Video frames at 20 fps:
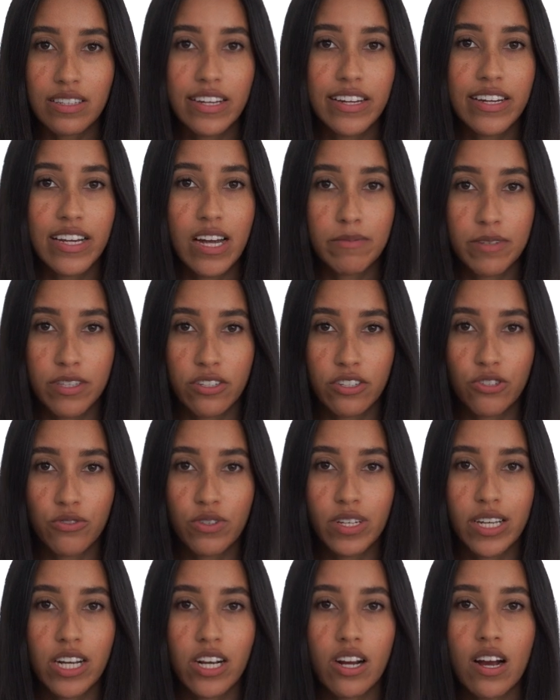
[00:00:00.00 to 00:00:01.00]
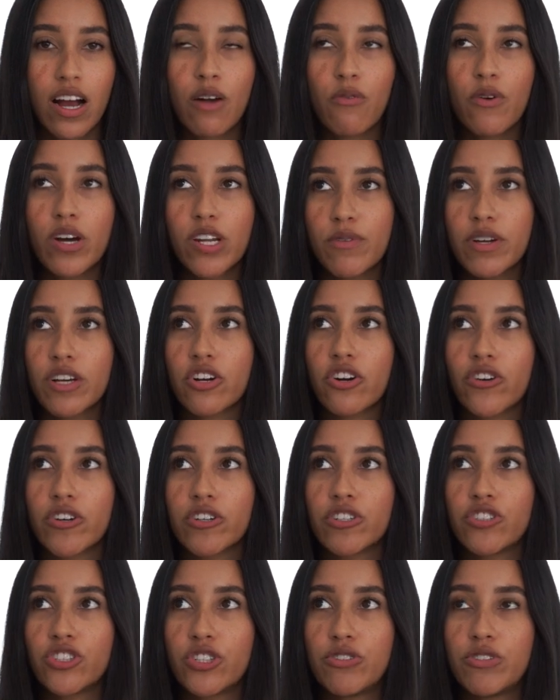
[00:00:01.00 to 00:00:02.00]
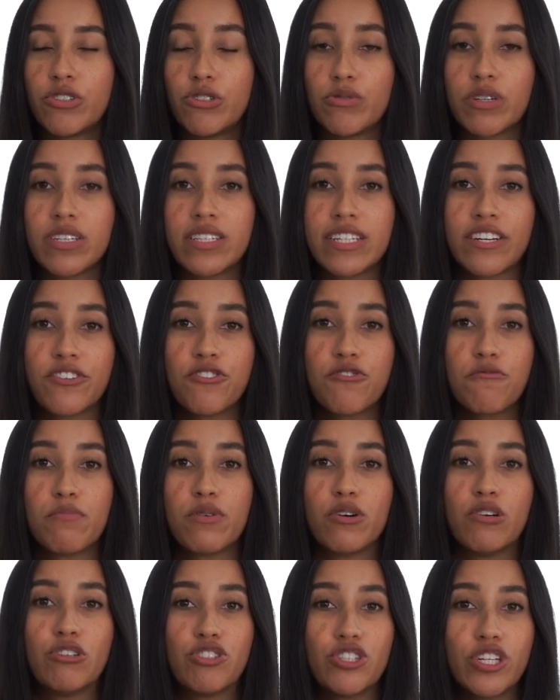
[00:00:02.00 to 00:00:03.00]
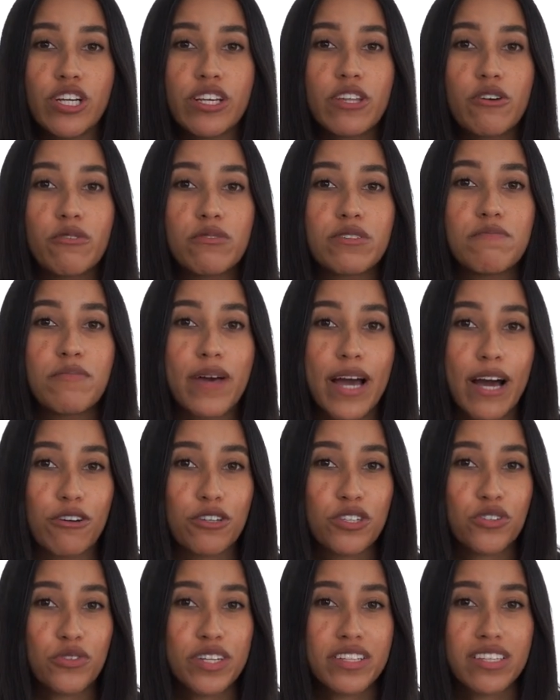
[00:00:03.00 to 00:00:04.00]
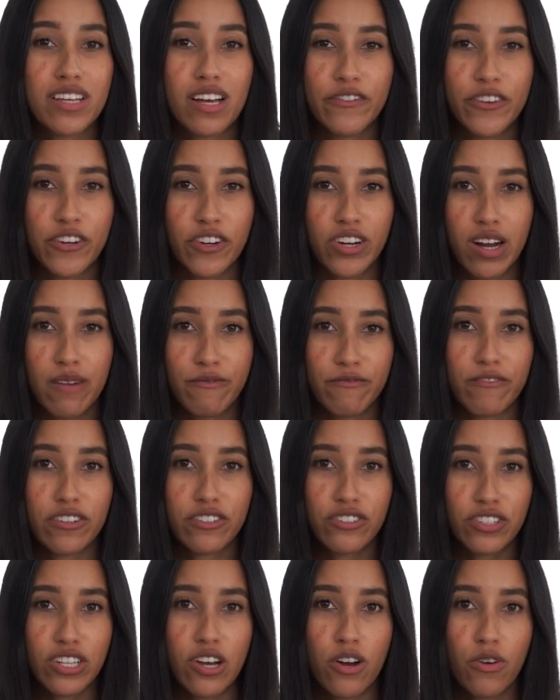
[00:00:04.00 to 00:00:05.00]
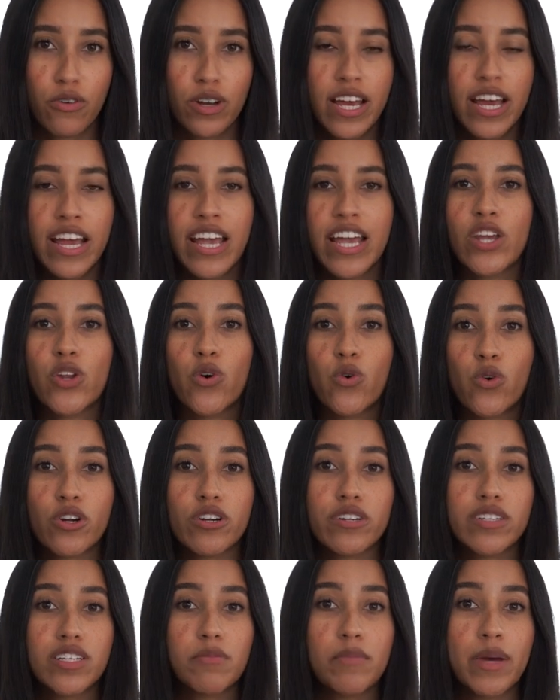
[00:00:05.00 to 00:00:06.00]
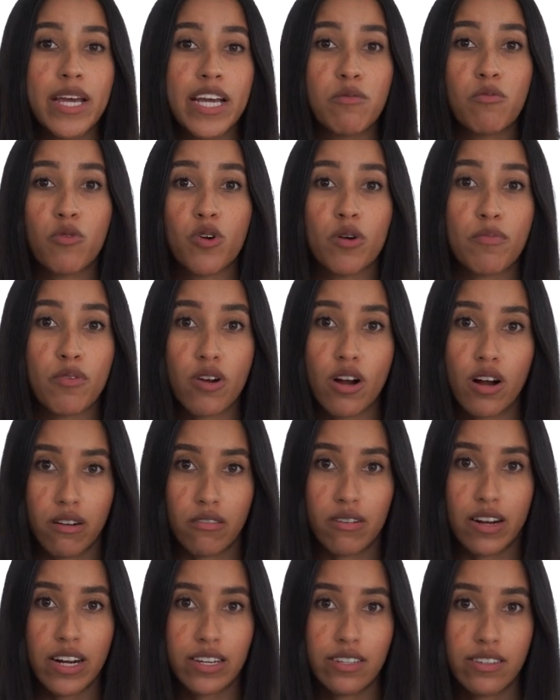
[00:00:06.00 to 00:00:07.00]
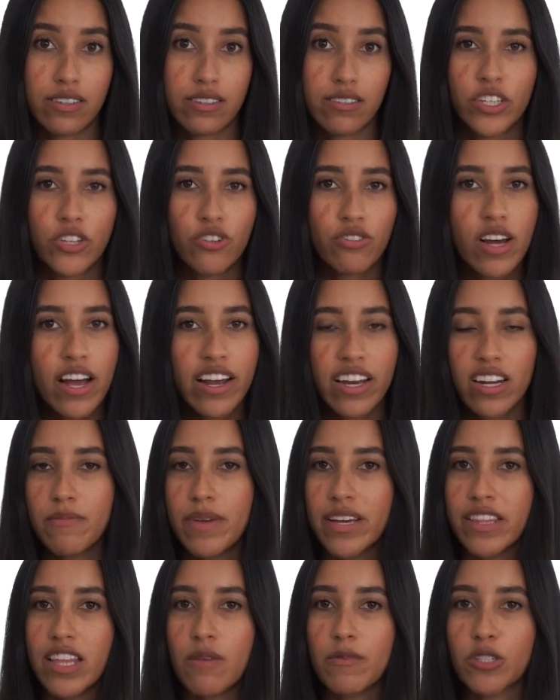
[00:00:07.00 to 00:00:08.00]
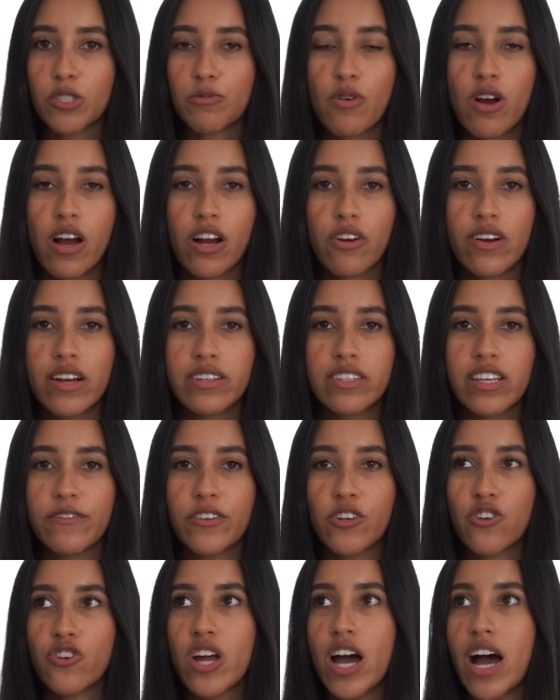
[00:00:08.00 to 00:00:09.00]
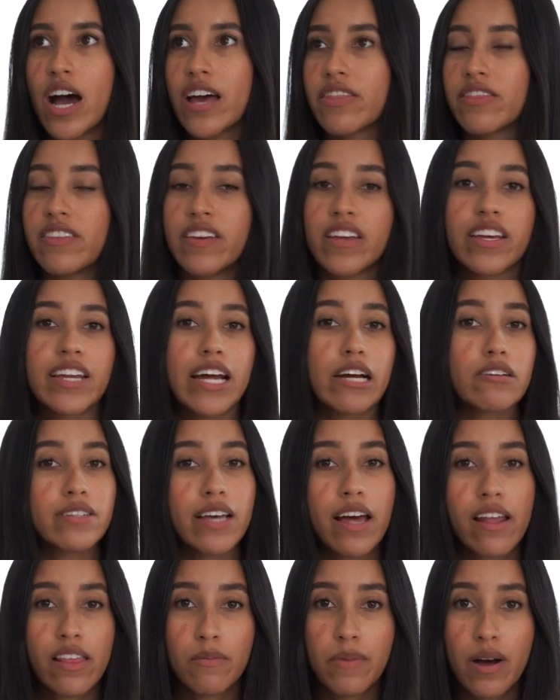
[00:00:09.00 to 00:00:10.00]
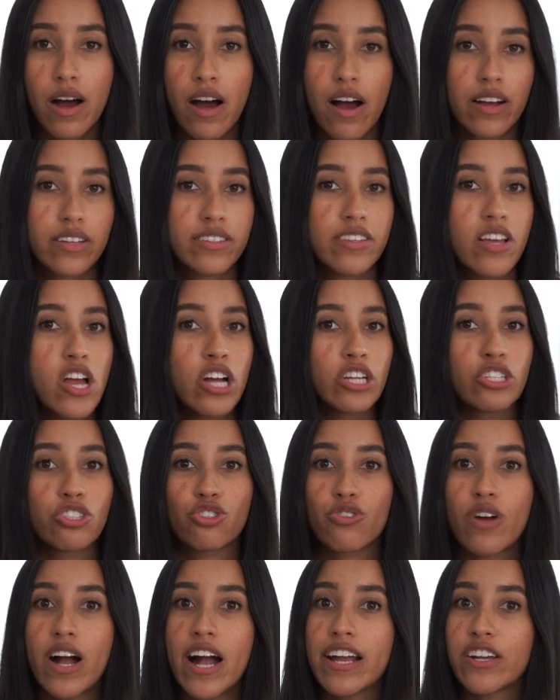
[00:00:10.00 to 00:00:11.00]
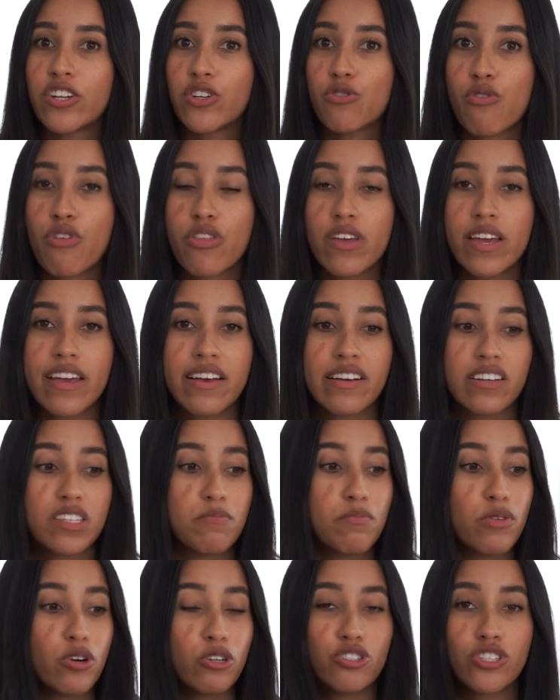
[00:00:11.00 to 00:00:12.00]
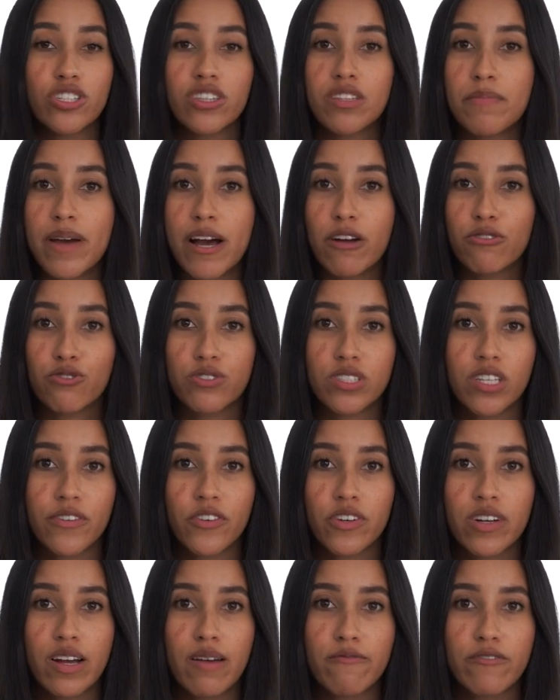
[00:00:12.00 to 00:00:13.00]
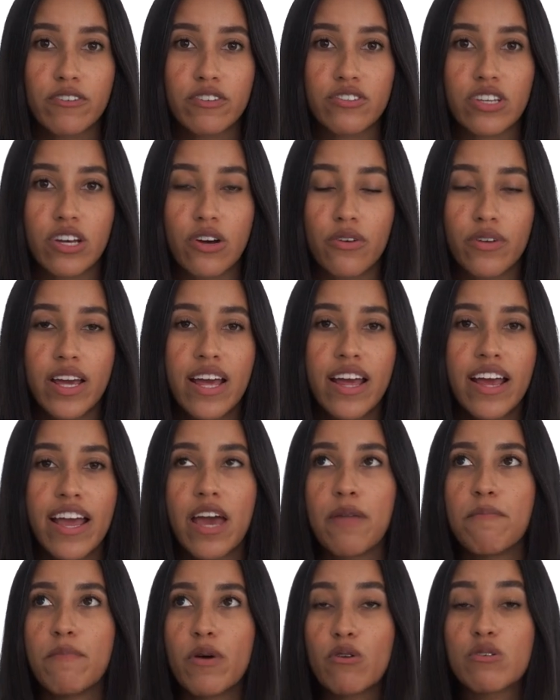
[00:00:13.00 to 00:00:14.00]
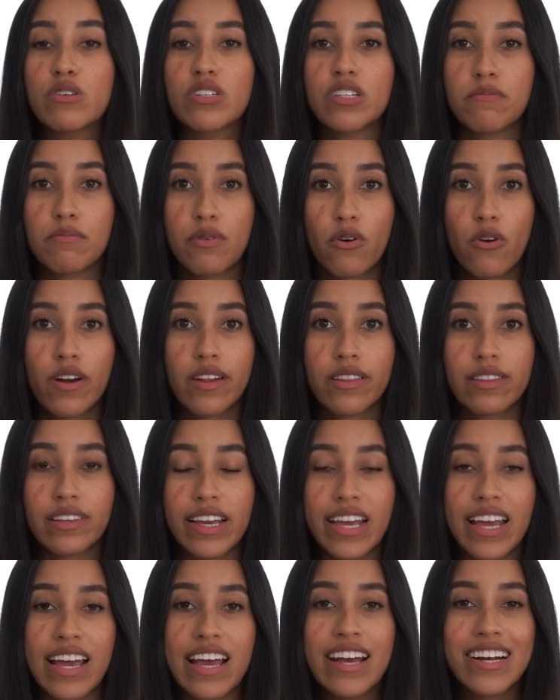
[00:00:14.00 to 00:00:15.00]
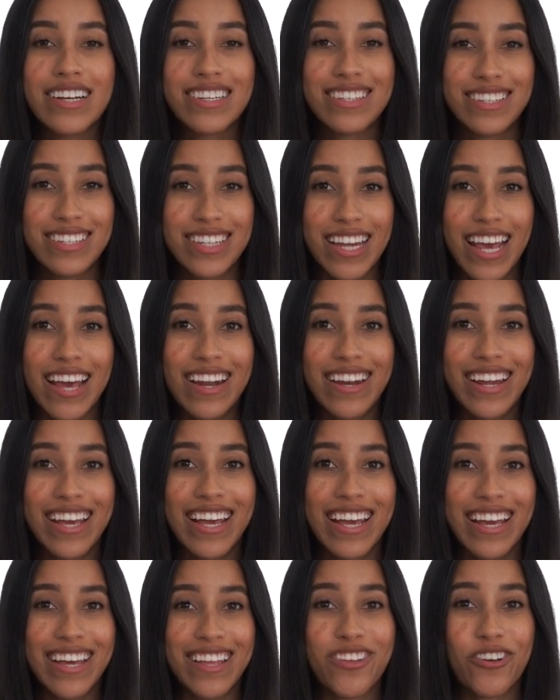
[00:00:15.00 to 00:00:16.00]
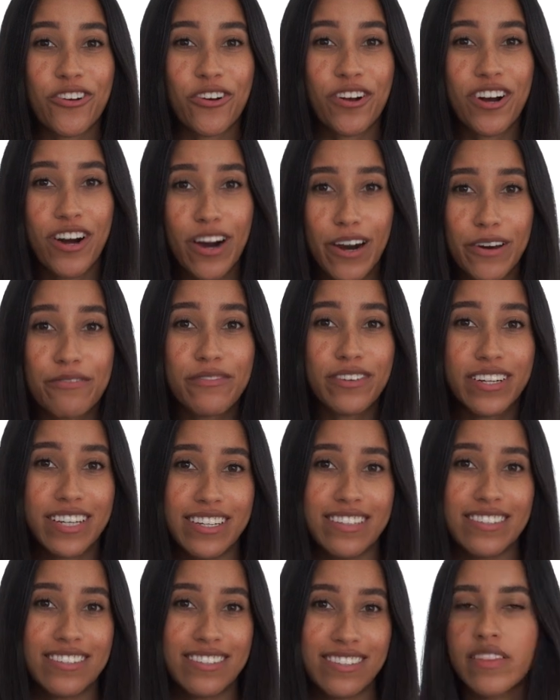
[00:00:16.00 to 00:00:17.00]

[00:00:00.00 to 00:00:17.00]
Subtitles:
leading up to the new year, I want to encourage you to continue pushing those boundaries of your comfort zone in order to make more progress. You're not going to make that much progress if you're not thinking outside of the box, trying new things, pushing the boundaries of your comfort zone, and most importantly, standing in your confidence.